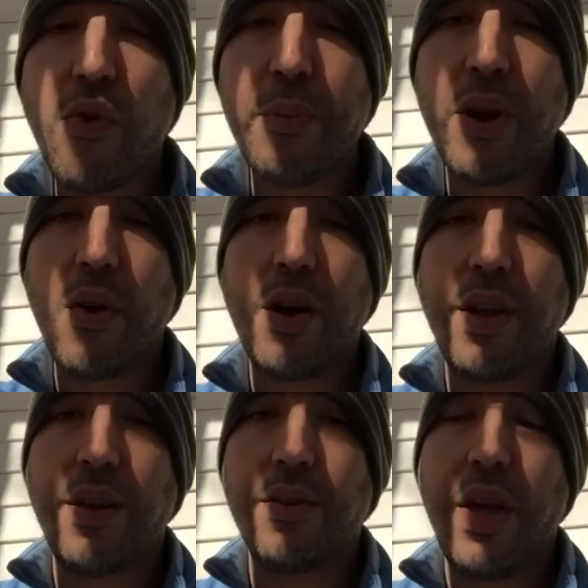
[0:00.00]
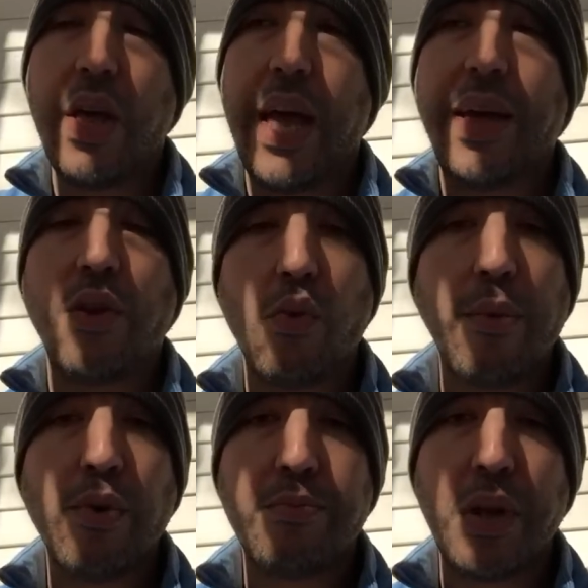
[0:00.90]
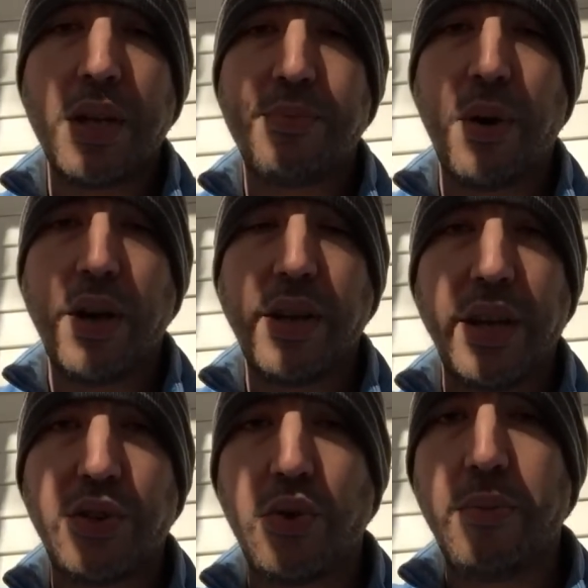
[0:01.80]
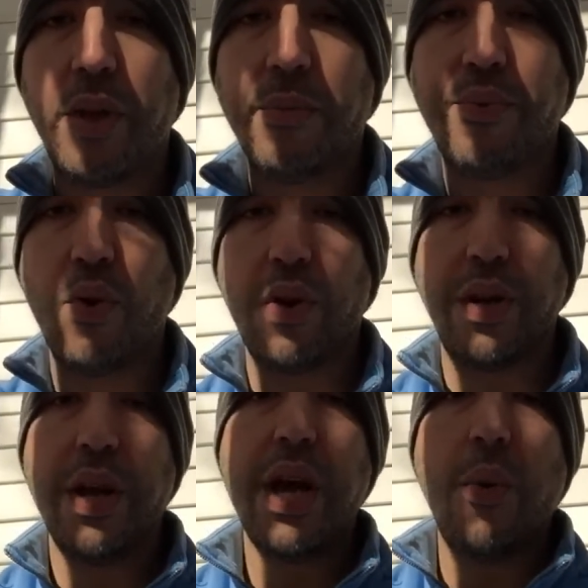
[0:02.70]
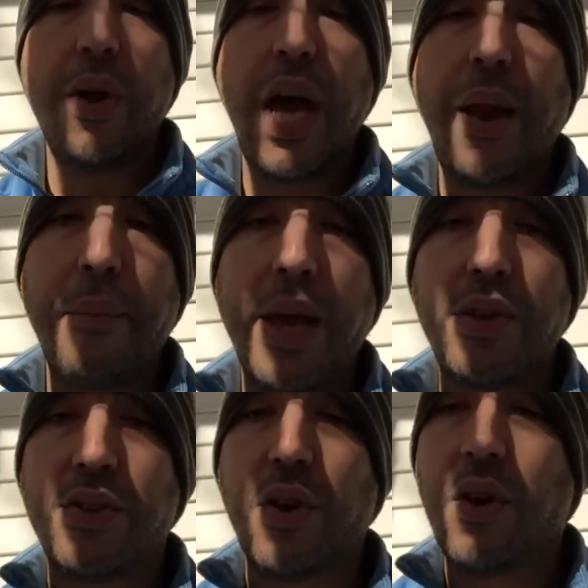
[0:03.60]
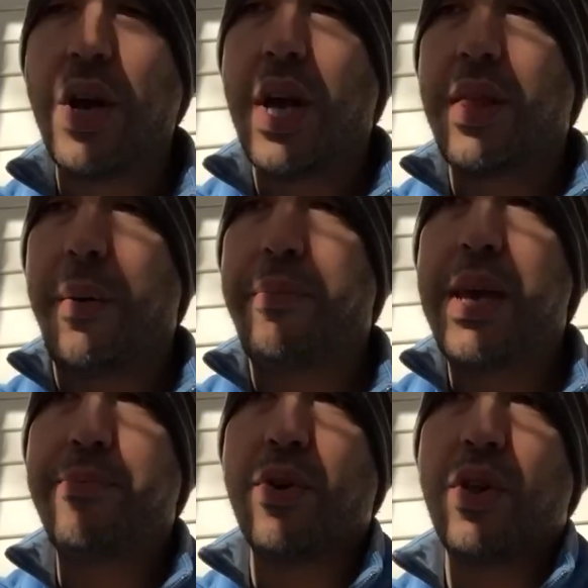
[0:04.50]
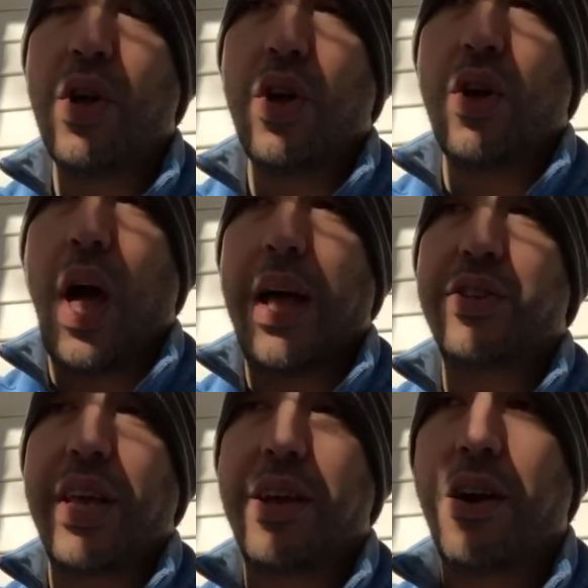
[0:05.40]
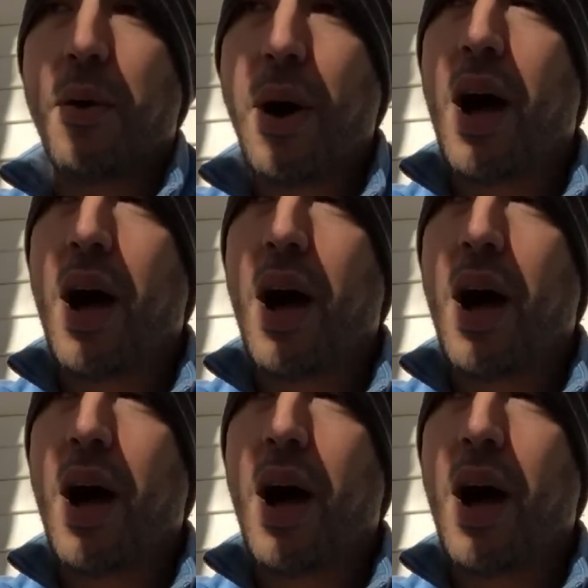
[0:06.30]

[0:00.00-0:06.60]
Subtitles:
from here on in, and the Rumble Plus button extremely important. We got to make sure that people, as they come